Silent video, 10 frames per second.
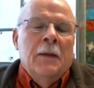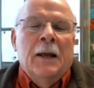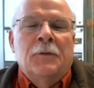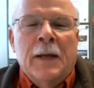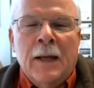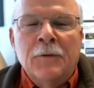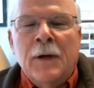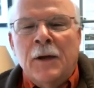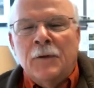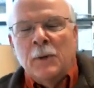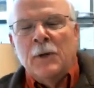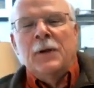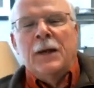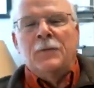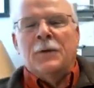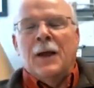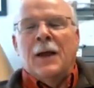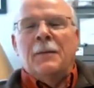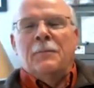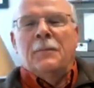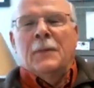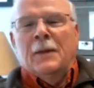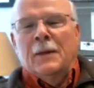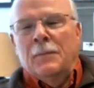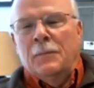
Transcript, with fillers: Thanks again, Chase. Appreciate your time. Yeah, thank,